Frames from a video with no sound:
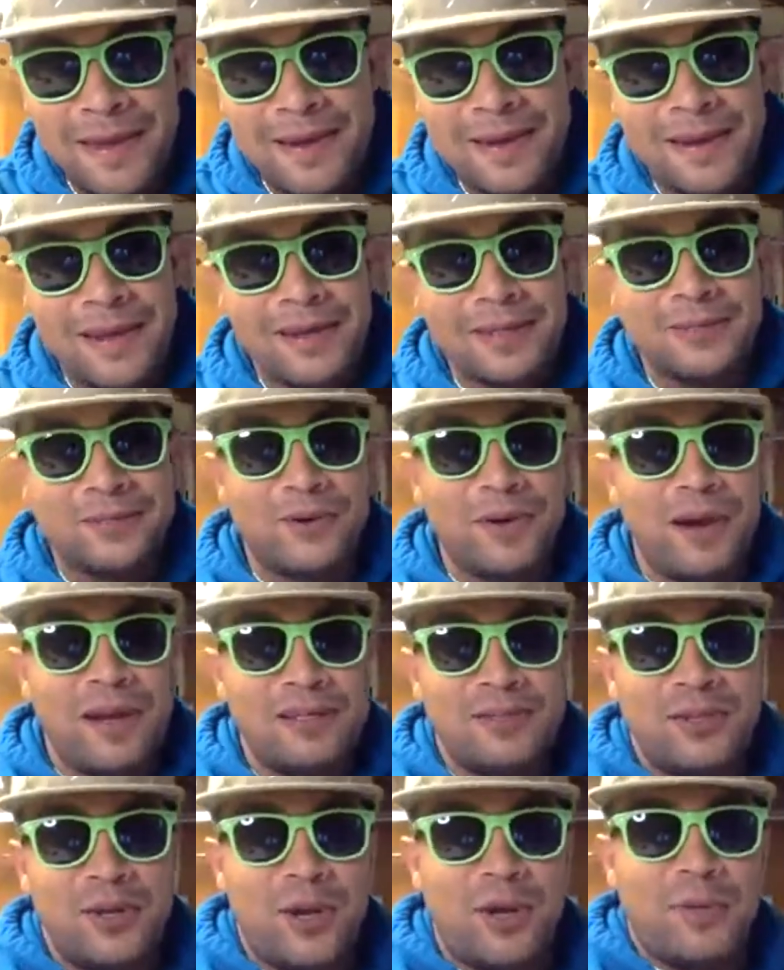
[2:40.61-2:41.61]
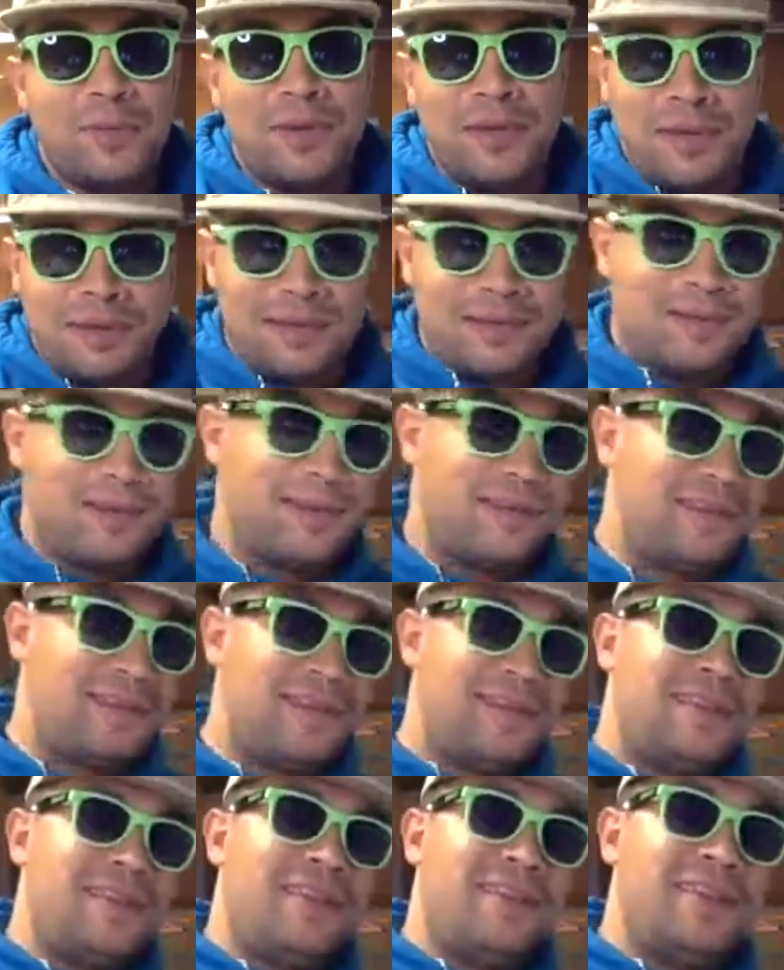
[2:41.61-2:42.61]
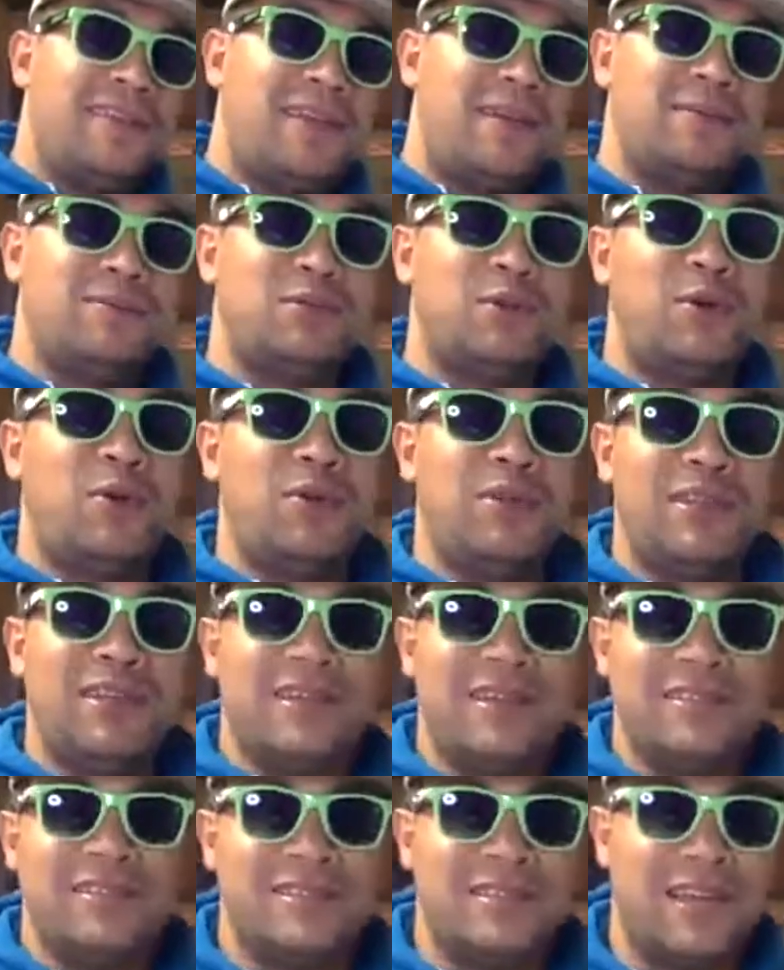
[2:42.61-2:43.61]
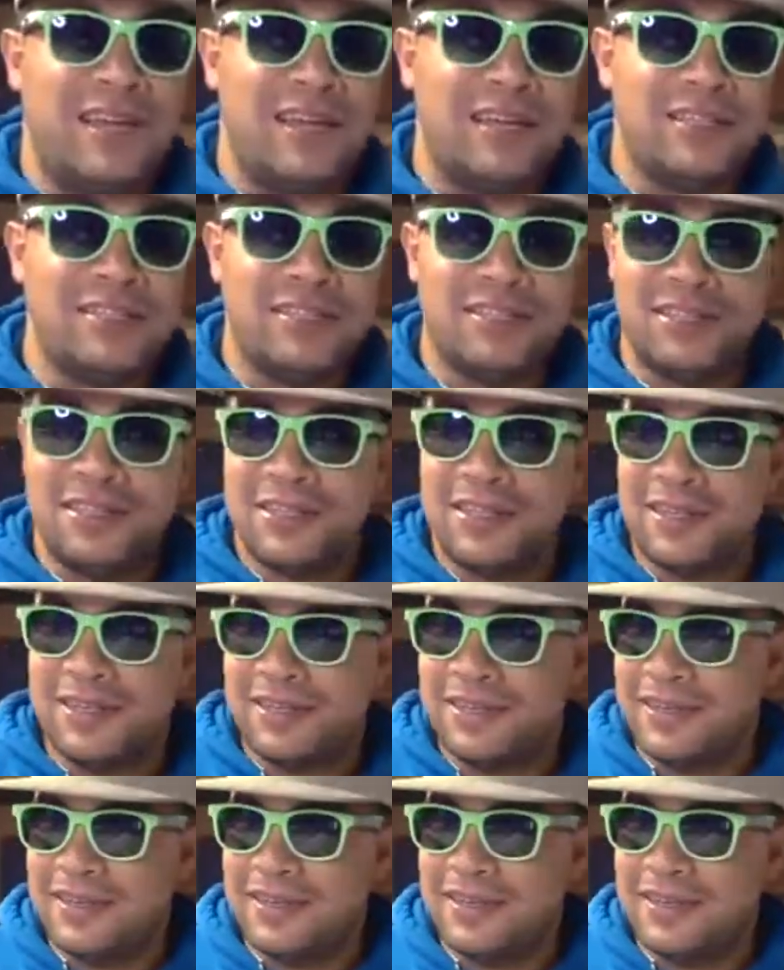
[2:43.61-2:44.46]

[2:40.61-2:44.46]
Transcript: Not a scratch on me. I'm totally untouched,